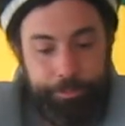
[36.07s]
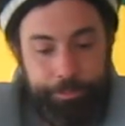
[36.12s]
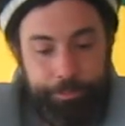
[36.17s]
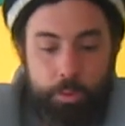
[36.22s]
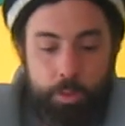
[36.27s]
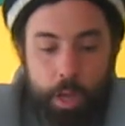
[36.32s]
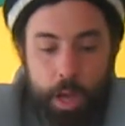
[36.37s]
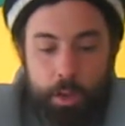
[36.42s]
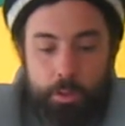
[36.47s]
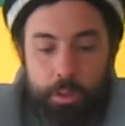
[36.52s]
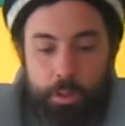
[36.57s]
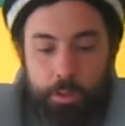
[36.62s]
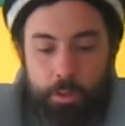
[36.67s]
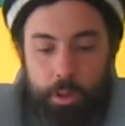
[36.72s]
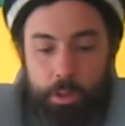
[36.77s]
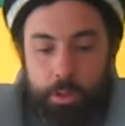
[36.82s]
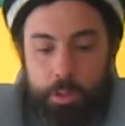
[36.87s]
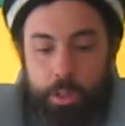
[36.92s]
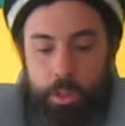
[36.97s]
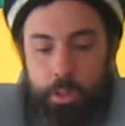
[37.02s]

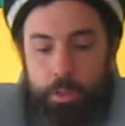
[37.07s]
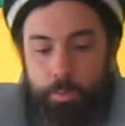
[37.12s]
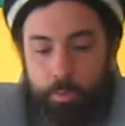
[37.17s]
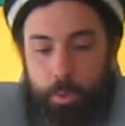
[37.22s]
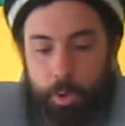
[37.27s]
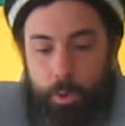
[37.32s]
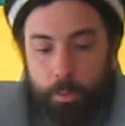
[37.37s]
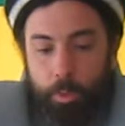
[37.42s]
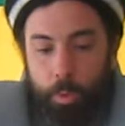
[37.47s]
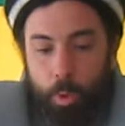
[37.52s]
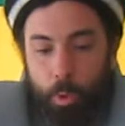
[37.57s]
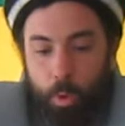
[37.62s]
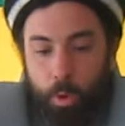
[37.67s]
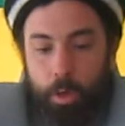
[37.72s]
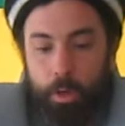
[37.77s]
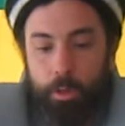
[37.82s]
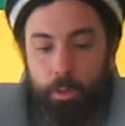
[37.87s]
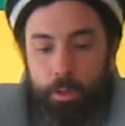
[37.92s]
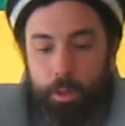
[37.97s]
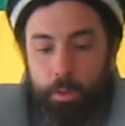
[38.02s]
2013 Supreme
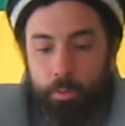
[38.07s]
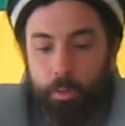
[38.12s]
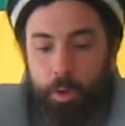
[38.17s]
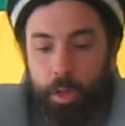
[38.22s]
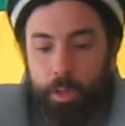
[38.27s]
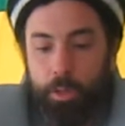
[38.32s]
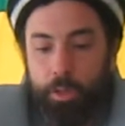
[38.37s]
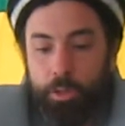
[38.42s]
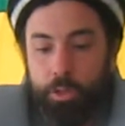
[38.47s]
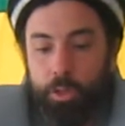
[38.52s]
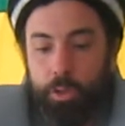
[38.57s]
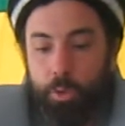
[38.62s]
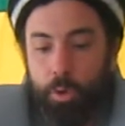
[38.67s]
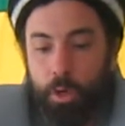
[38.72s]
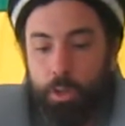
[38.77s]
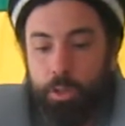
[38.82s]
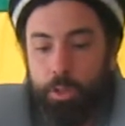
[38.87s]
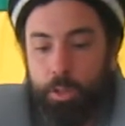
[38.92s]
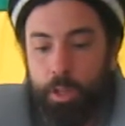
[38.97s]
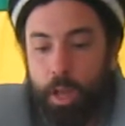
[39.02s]
Court that rendered
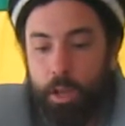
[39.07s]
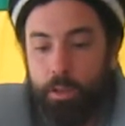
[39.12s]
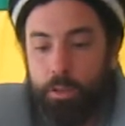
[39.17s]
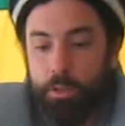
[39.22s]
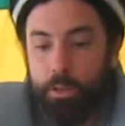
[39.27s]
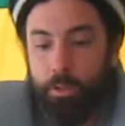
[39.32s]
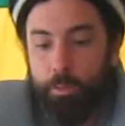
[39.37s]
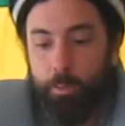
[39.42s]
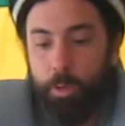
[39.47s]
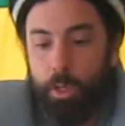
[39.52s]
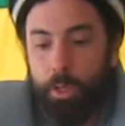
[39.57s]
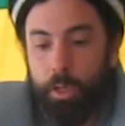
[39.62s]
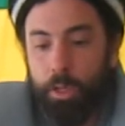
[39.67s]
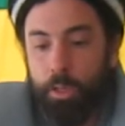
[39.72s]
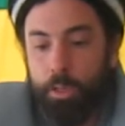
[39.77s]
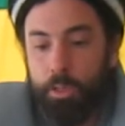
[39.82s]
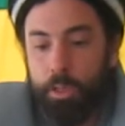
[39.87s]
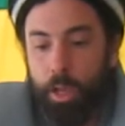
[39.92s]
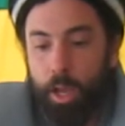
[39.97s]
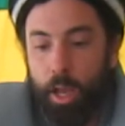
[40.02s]
200,000
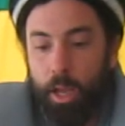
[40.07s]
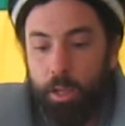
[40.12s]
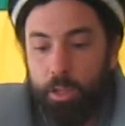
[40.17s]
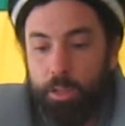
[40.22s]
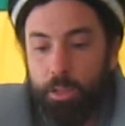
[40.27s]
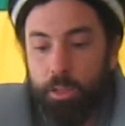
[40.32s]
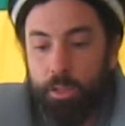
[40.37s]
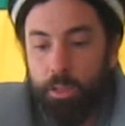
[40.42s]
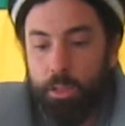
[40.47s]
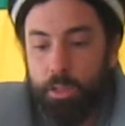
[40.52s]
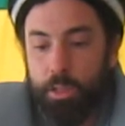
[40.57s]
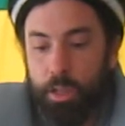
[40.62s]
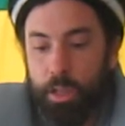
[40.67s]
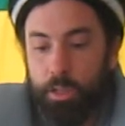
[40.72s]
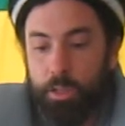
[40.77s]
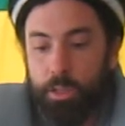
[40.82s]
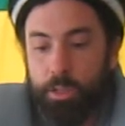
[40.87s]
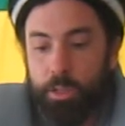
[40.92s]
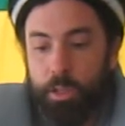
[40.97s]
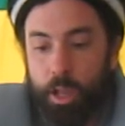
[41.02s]
Dominicans of Haitian
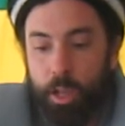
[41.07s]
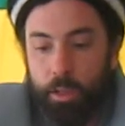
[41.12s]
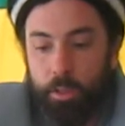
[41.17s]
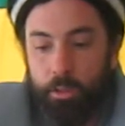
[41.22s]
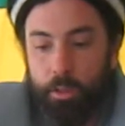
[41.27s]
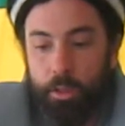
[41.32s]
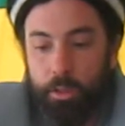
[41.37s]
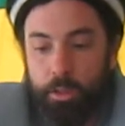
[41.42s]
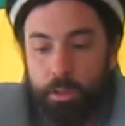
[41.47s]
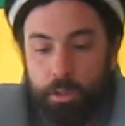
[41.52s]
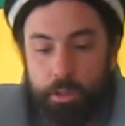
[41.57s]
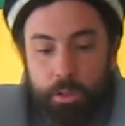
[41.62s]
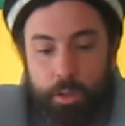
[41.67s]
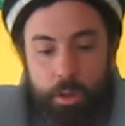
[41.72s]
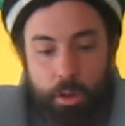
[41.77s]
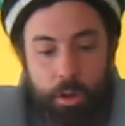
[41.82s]
descent stateless,